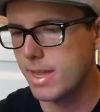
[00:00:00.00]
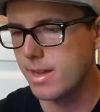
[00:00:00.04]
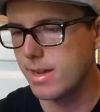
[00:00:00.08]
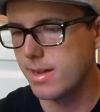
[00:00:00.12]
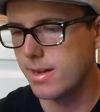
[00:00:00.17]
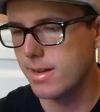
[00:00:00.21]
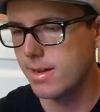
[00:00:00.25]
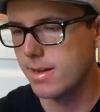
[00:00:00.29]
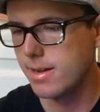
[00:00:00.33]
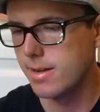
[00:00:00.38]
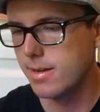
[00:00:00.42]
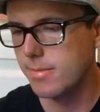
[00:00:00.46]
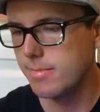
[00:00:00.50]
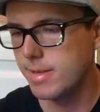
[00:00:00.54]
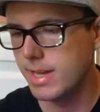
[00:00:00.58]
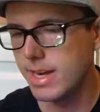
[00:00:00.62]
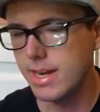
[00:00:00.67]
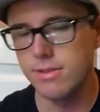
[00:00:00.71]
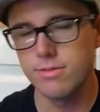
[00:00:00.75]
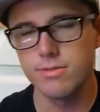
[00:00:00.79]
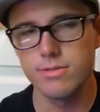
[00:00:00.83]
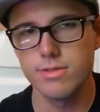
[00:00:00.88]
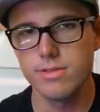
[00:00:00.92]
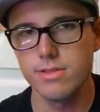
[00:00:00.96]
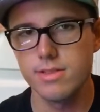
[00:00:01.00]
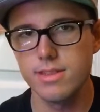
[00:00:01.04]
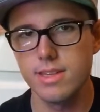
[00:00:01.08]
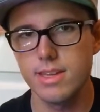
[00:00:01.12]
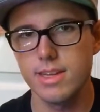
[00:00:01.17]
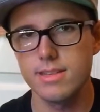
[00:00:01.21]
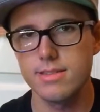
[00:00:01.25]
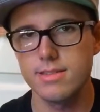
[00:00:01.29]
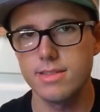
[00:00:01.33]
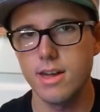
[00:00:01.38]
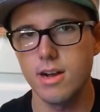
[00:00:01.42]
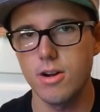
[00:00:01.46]
And I don't really
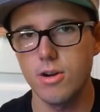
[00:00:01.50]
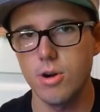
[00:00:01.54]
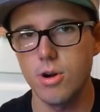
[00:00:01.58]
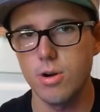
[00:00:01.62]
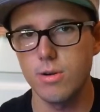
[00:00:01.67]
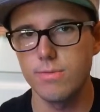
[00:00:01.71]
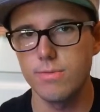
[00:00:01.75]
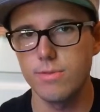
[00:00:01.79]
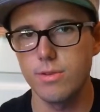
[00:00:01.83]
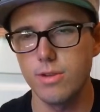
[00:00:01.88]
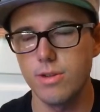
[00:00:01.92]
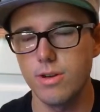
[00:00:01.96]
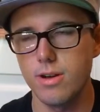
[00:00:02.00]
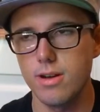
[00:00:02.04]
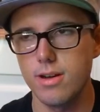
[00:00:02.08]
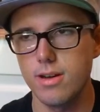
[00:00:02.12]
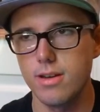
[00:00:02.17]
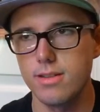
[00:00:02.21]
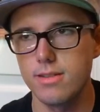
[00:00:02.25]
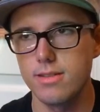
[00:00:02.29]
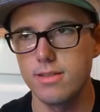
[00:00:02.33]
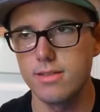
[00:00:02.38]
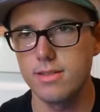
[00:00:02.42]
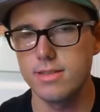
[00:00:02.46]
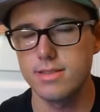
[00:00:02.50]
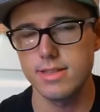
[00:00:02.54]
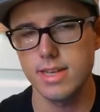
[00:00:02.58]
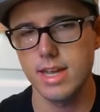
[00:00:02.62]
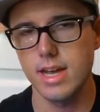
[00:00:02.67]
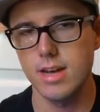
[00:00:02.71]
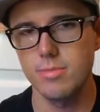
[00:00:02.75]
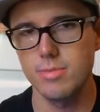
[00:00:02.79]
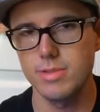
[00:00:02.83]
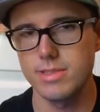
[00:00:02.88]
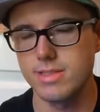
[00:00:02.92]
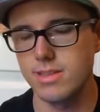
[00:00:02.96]
think it's that harmful on the
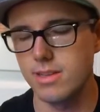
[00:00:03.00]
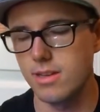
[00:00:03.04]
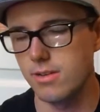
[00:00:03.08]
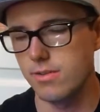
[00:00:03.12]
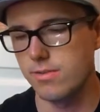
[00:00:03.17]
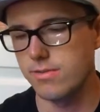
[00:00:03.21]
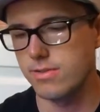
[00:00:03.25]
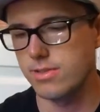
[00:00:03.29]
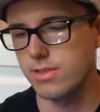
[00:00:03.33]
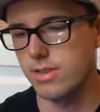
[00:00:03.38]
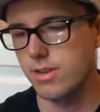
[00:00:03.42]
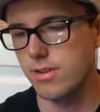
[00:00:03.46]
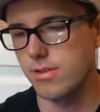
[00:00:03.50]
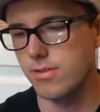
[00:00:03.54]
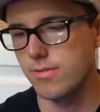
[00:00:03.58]
scalp itself.